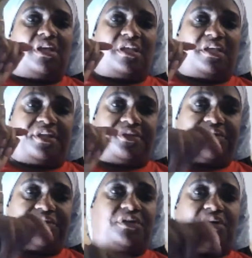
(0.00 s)
He
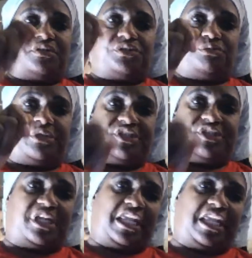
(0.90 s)
took a switch
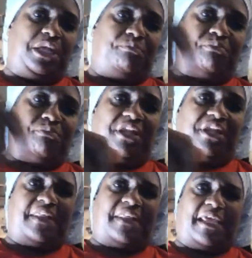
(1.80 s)
and he beat
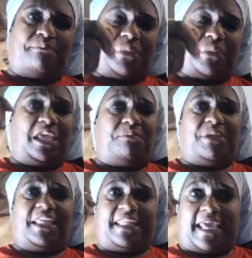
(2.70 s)
that
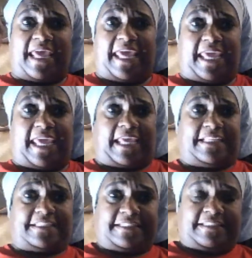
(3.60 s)
baby ass